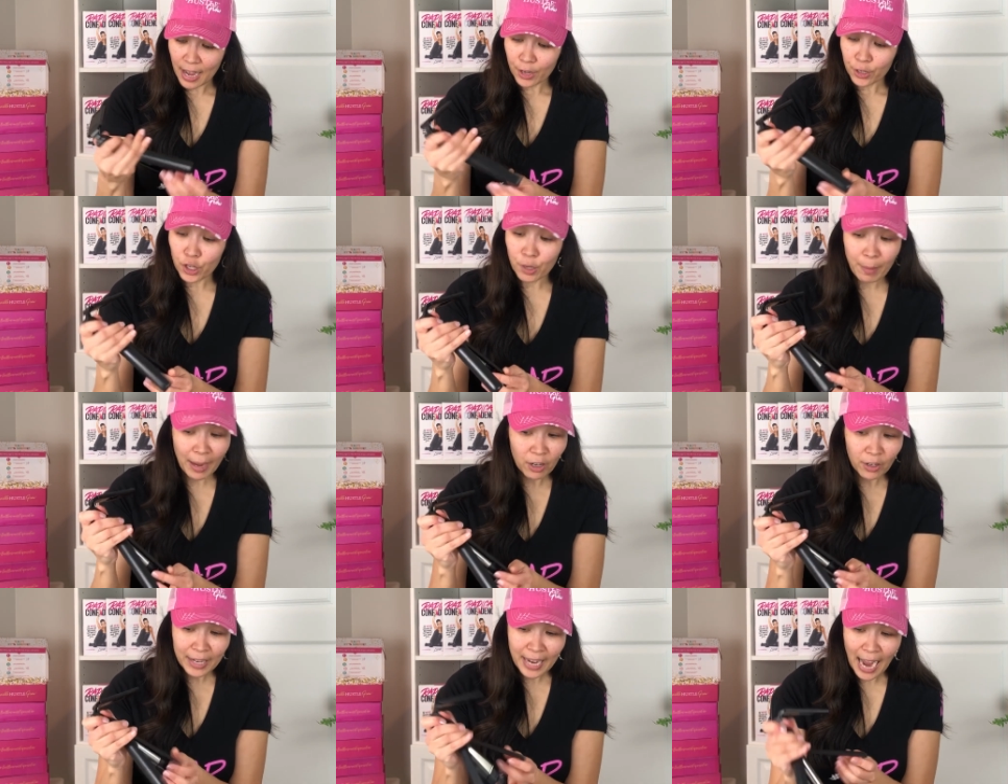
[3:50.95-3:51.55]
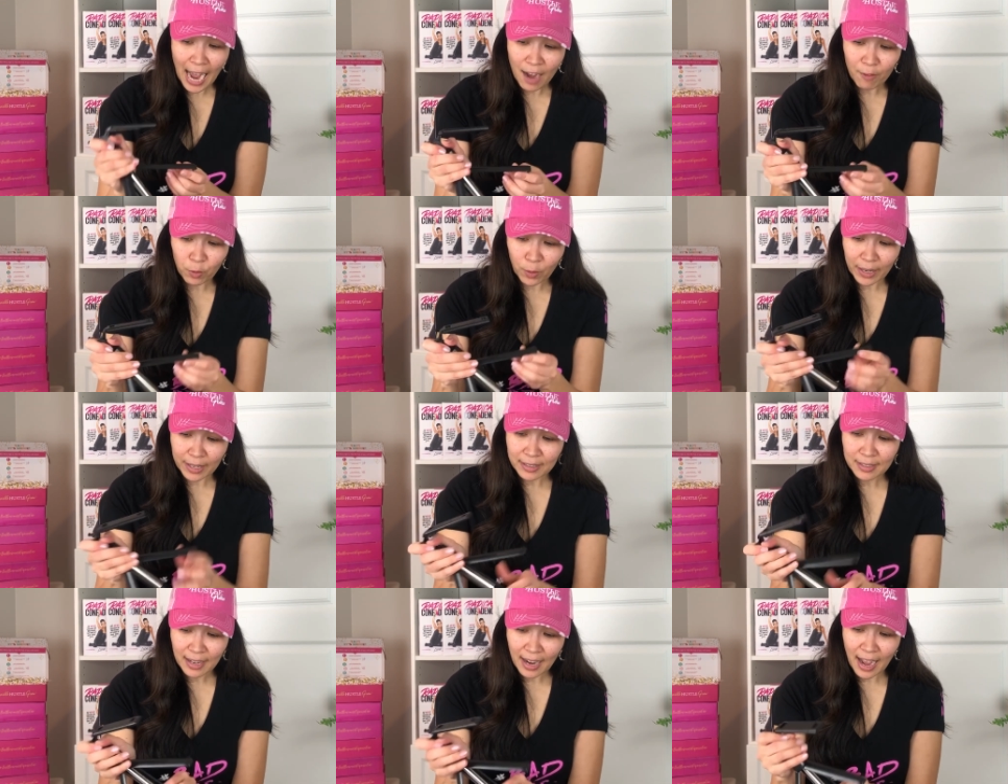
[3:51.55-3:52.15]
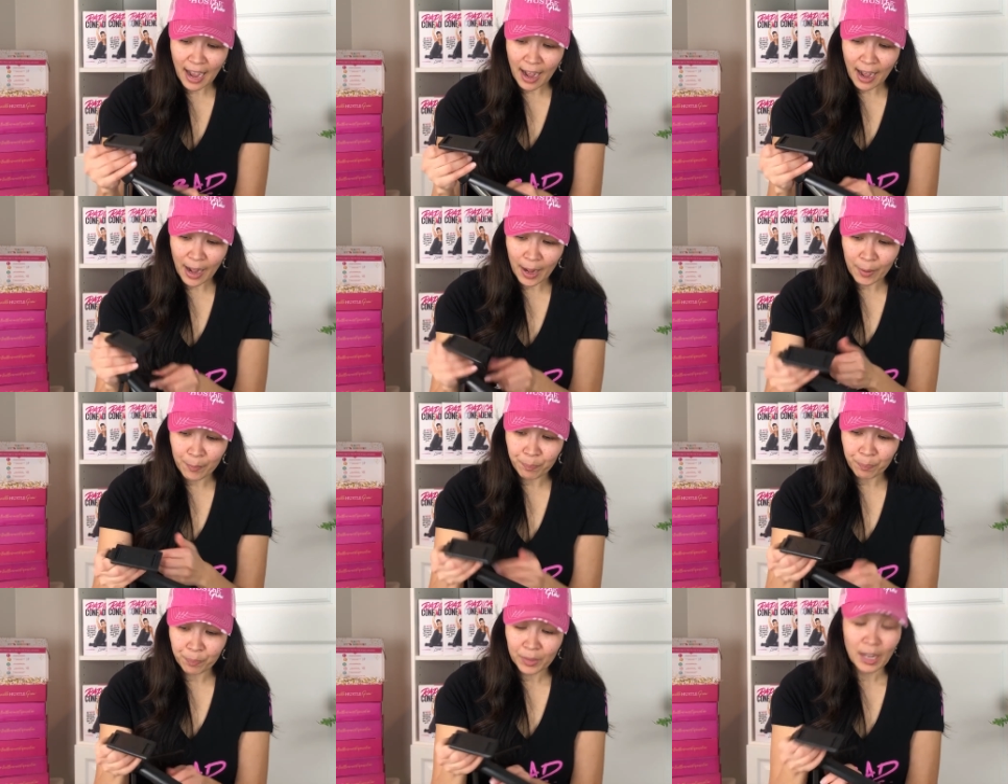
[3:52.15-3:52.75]
You may already have one,
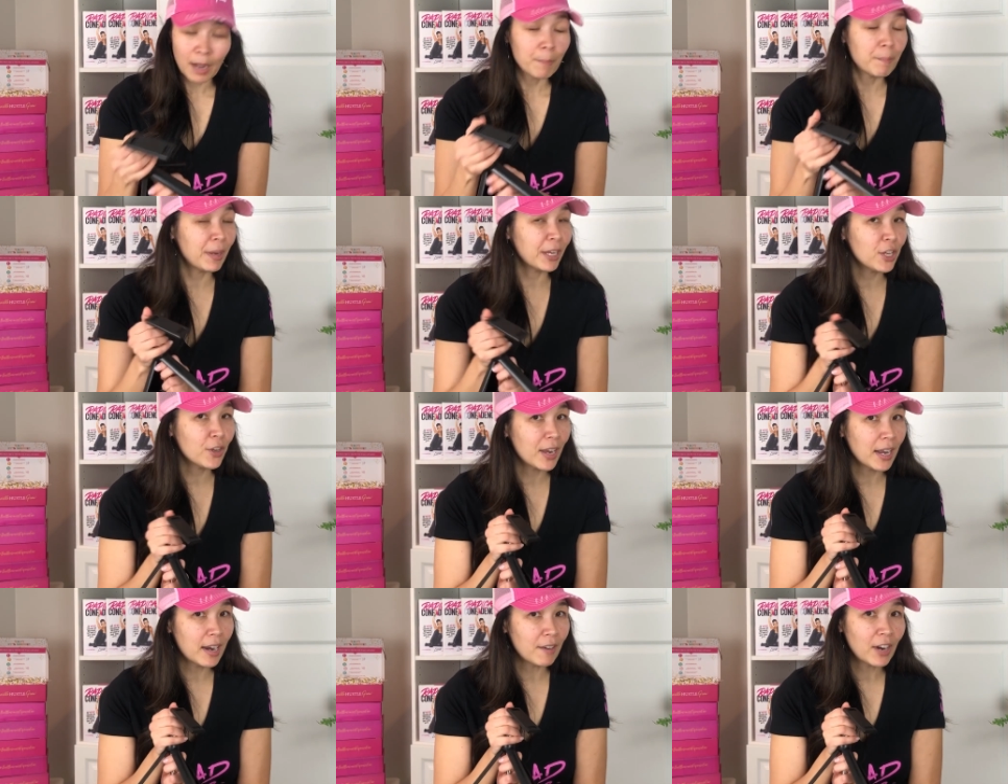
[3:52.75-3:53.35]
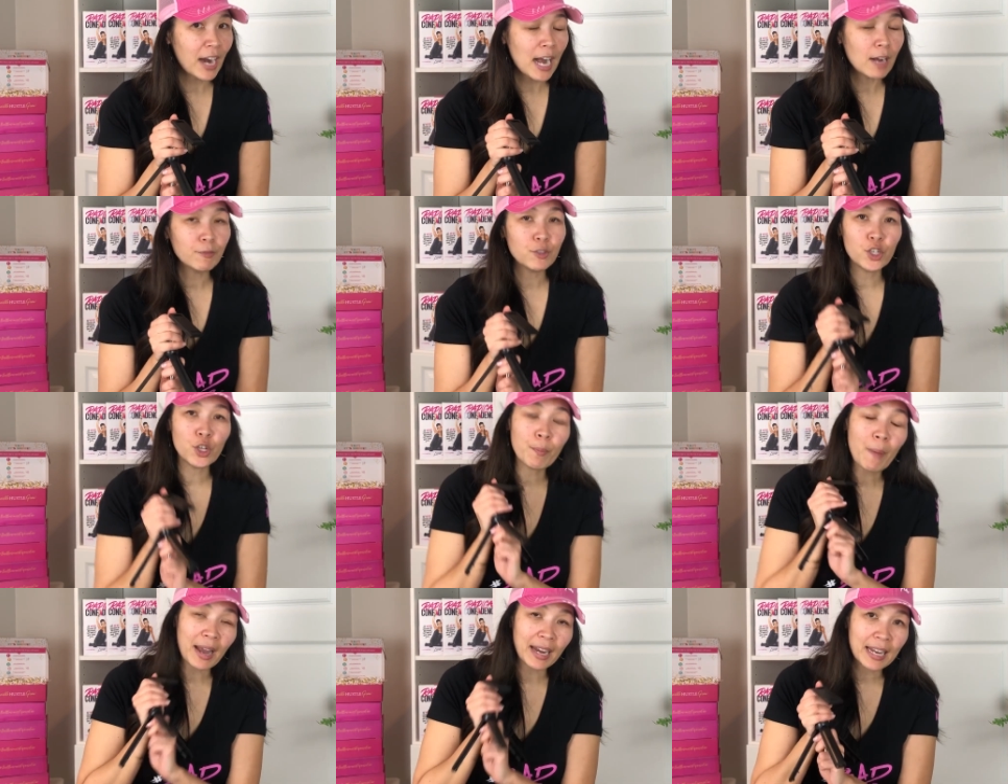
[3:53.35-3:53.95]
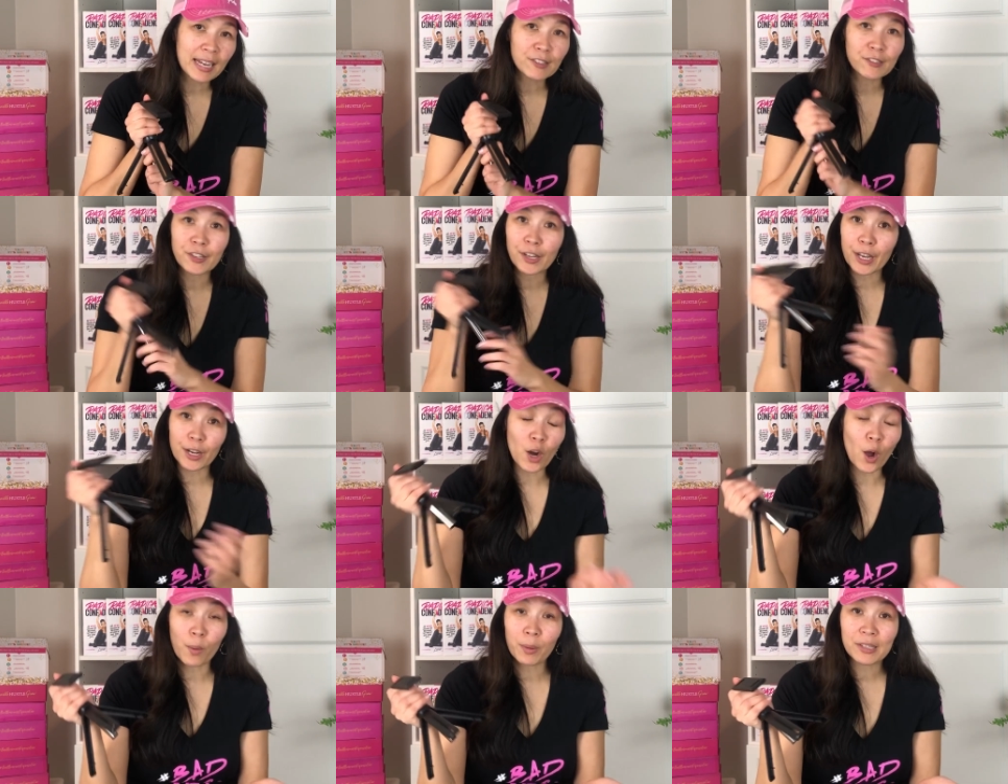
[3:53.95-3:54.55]
um, but you can never have too many because you
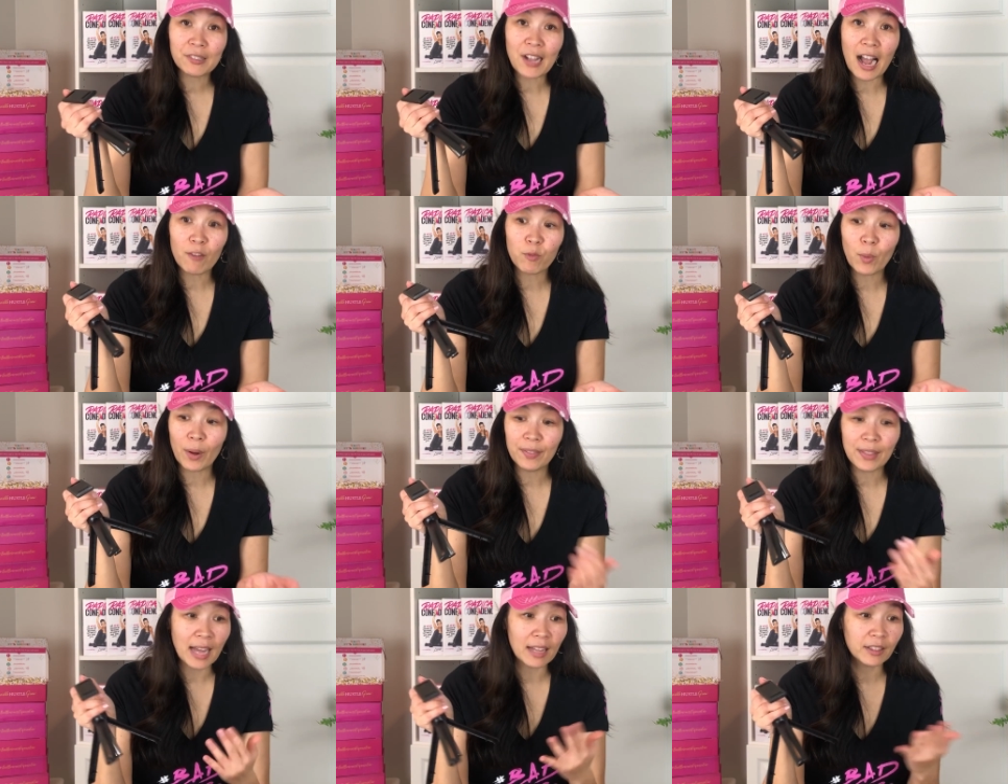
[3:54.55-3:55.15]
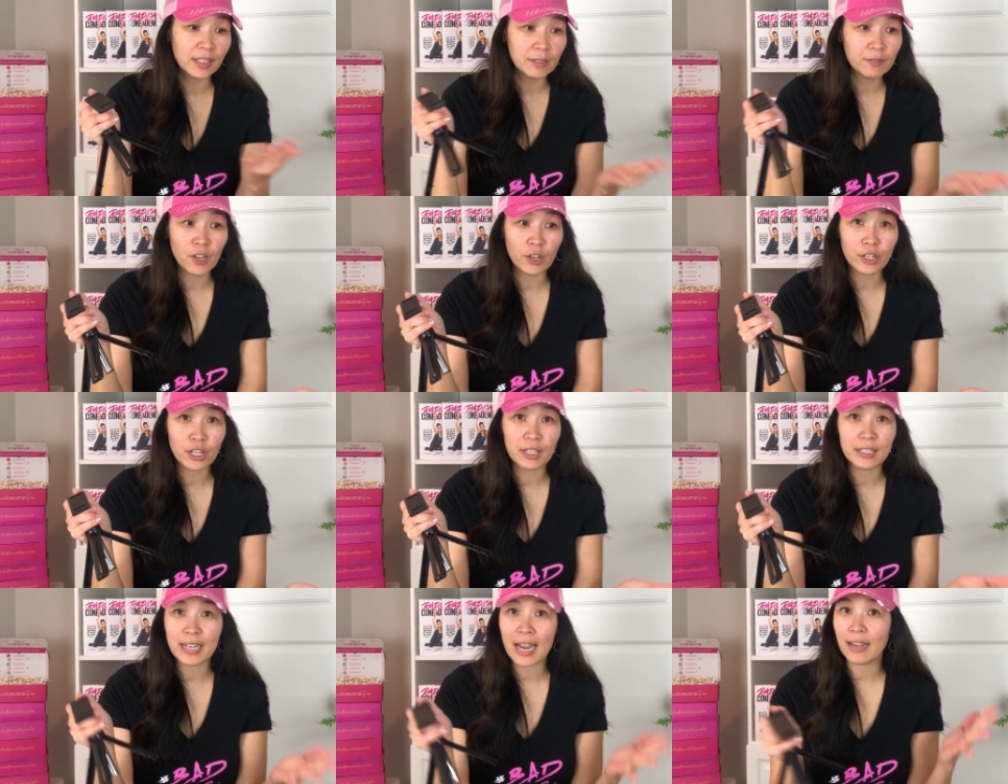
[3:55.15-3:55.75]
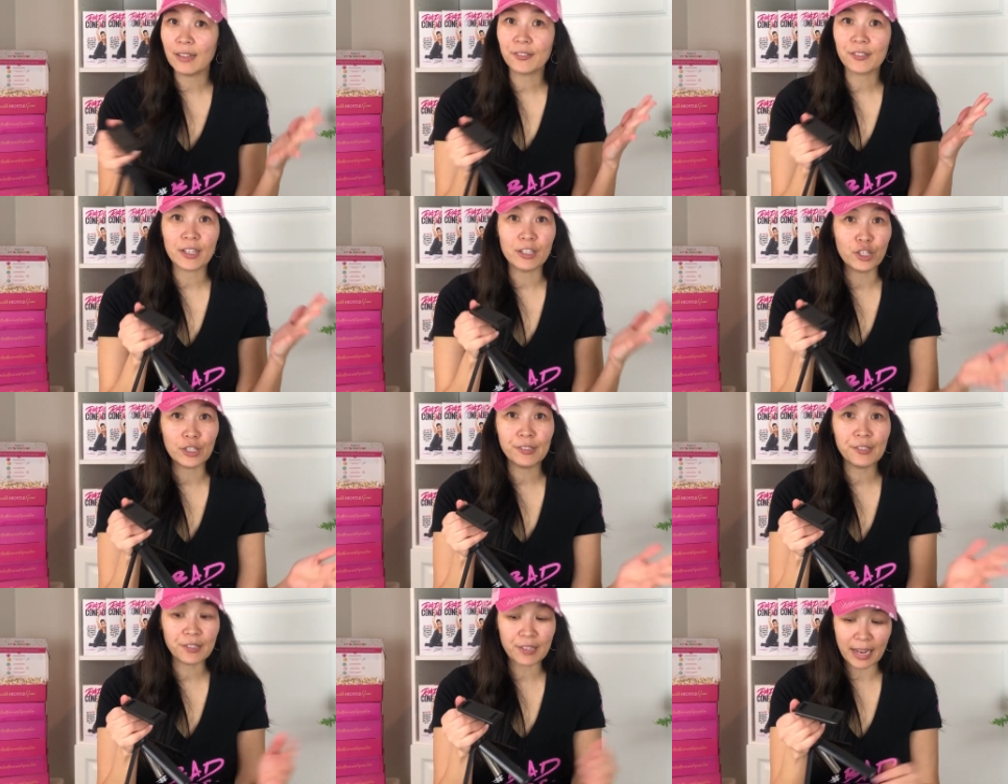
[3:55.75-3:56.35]
can always have one that lives on your desk and
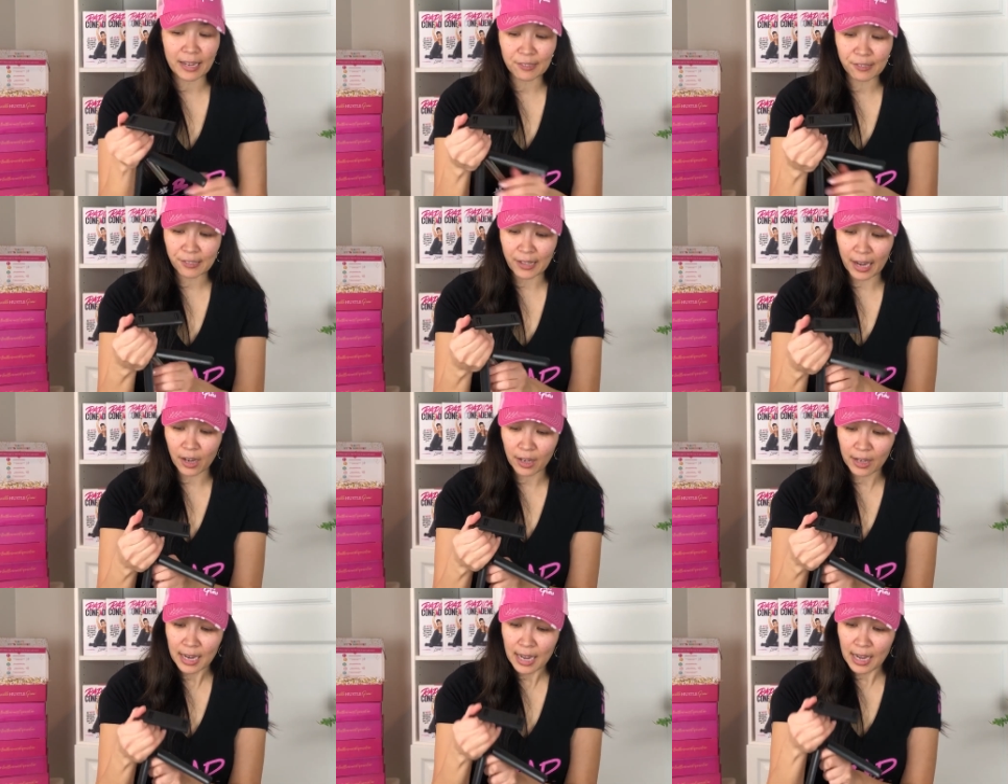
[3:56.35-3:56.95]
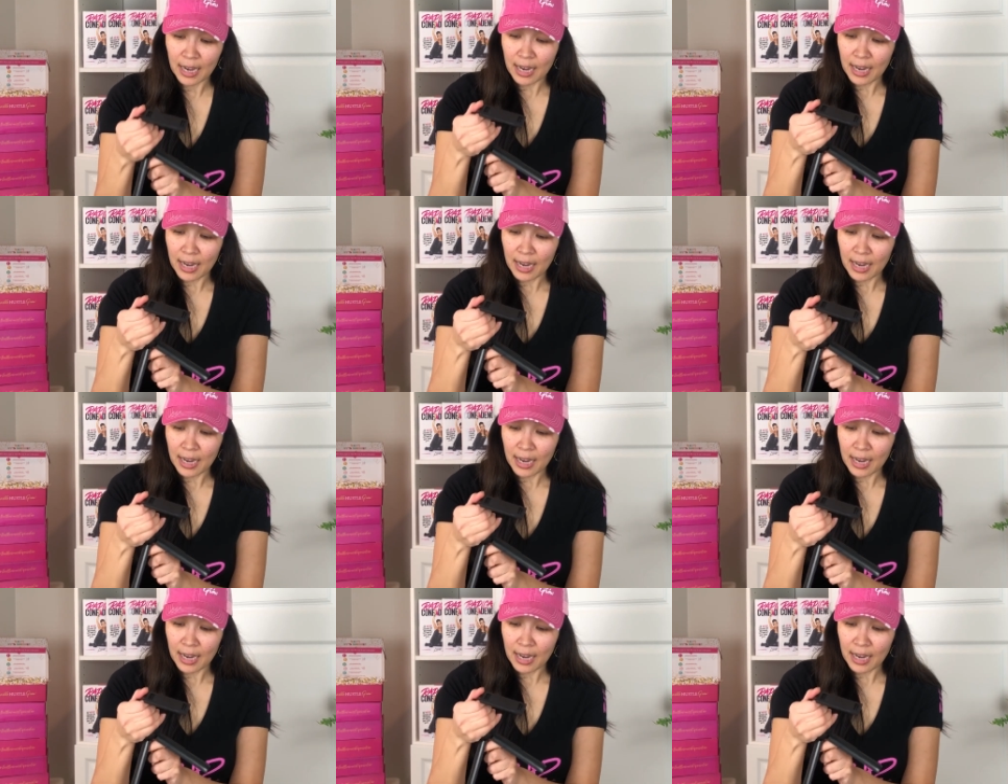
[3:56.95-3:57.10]
just stays there.